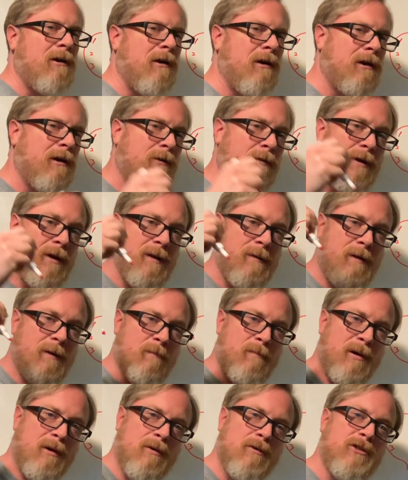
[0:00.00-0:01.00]
are going to
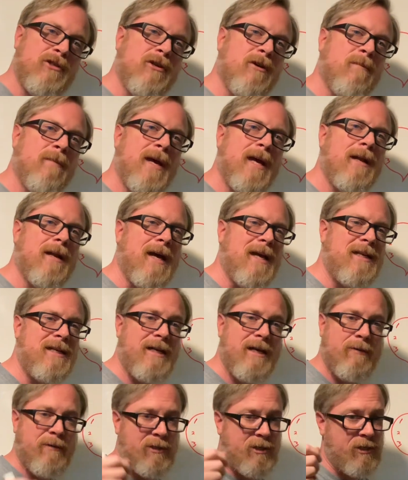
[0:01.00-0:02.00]
compose your main
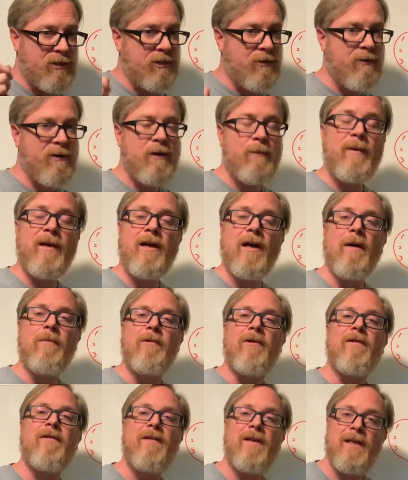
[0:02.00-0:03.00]
idea, which is going to become
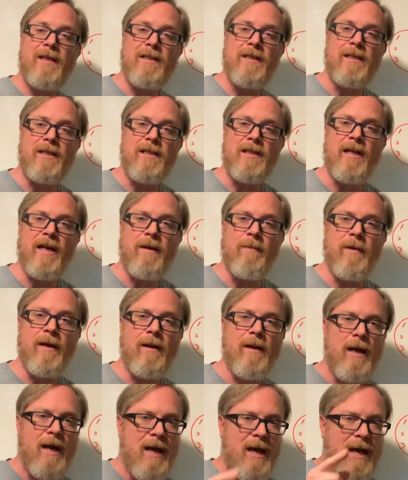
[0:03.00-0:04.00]
your thesis statement.
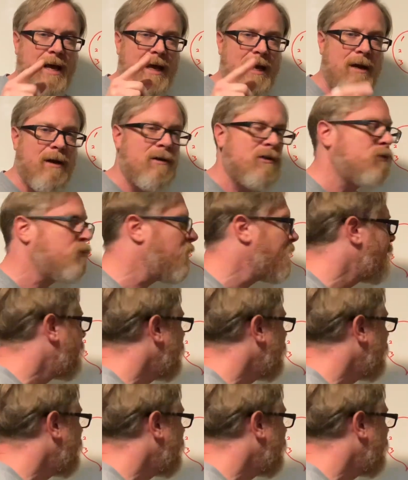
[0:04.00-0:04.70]
Here's what